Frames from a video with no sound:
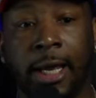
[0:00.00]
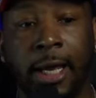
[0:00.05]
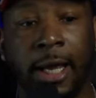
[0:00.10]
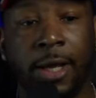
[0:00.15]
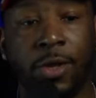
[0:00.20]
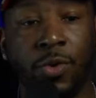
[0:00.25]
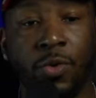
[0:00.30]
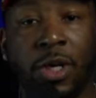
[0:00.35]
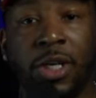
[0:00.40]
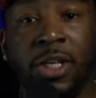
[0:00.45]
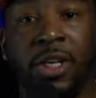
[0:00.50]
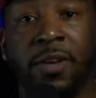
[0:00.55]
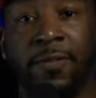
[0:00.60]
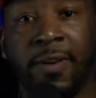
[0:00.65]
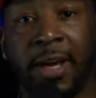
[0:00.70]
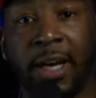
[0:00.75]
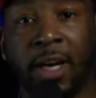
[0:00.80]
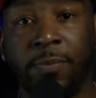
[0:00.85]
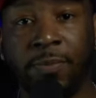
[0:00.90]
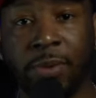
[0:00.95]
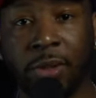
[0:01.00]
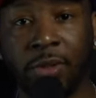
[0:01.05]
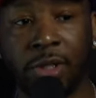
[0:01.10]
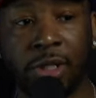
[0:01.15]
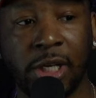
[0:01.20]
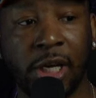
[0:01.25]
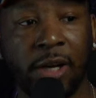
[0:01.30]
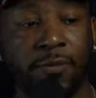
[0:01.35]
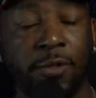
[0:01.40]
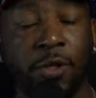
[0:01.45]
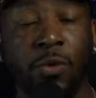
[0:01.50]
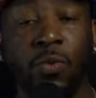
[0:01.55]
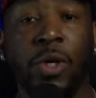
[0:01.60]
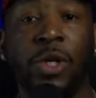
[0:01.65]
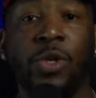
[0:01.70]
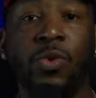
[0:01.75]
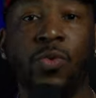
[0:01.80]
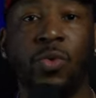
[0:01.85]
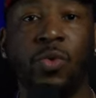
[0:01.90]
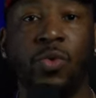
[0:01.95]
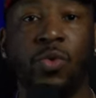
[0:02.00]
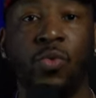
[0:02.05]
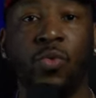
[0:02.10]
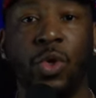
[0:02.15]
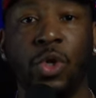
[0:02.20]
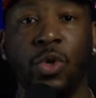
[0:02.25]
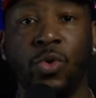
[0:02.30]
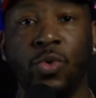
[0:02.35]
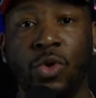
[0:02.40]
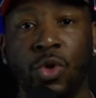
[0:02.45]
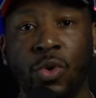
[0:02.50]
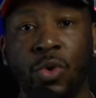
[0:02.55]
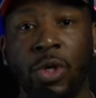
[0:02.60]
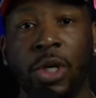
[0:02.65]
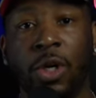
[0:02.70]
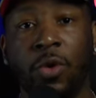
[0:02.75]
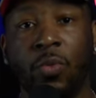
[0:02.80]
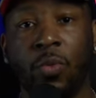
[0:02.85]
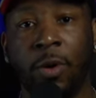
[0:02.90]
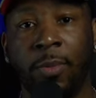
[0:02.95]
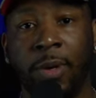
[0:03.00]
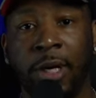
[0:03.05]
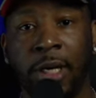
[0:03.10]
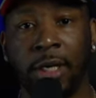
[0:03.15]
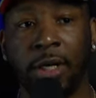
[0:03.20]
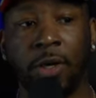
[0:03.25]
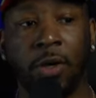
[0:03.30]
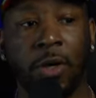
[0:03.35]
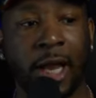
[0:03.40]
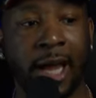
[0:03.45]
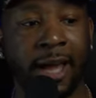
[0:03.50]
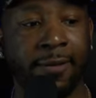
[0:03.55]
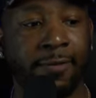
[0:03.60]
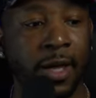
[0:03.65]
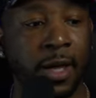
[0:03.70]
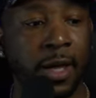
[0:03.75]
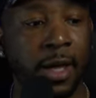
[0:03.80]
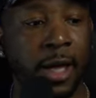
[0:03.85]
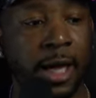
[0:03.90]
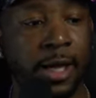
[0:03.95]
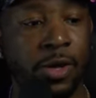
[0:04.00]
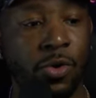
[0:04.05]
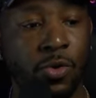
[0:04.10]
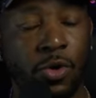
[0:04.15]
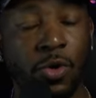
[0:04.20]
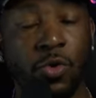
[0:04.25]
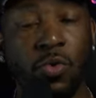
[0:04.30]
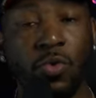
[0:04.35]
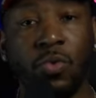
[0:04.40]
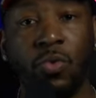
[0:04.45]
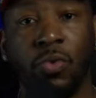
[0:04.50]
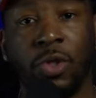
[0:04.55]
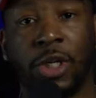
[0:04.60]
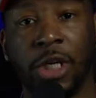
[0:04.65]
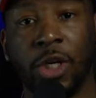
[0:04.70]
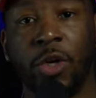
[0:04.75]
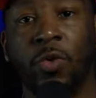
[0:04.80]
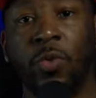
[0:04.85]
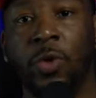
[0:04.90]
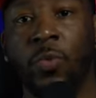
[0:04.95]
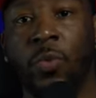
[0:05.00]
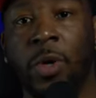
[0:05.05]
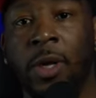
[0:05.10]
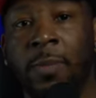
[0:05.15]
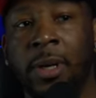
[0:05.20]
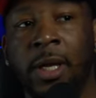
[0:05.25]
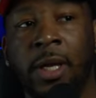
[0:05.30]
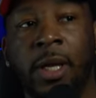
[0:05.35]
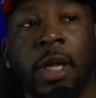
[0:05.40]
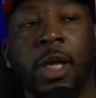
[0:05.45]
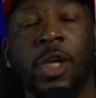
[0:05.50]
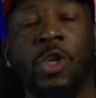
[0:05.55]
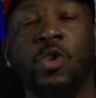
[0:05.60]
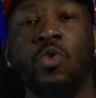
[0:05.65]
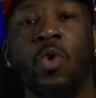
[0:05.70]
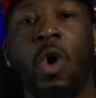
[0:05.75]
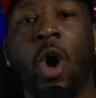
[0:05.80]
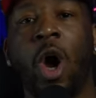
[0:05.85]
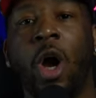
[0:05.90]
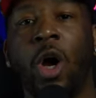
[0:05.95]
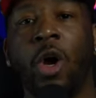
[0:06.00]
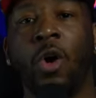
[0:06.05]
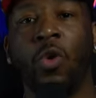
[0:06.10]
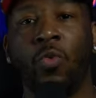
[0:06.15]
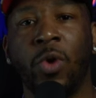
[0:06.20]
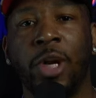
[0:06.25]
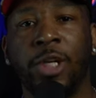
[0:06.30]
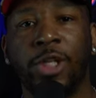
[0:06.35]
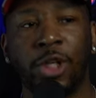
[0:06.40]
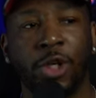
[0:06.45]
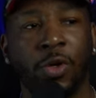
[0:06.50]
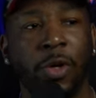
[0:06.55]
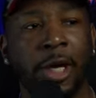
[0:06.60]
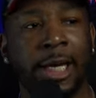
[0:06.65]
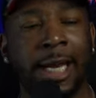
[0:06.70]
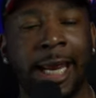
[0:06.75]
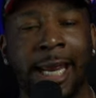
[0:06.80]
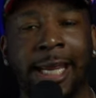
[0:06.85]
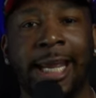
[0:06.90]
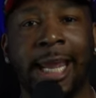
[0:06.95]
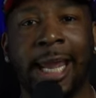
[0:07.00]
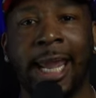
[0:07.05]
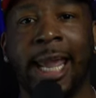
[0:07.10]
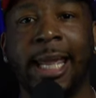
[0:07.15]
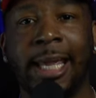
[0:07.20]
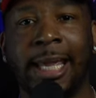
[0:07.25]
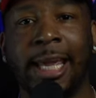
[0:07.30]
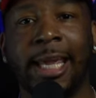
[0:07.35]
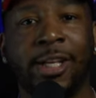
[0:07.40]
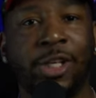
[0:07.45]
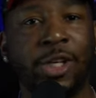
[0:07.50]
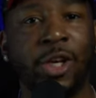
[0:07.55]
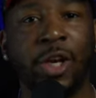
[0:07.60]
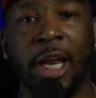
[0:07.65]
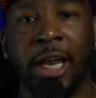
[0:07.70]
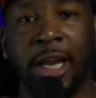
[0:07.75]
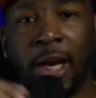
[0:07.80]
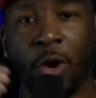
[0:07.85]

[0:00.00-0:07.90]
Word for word: and, and, you can develop yourself to when you, you when you do get a woman in your life and you do deal with women, you are original and they can't get you.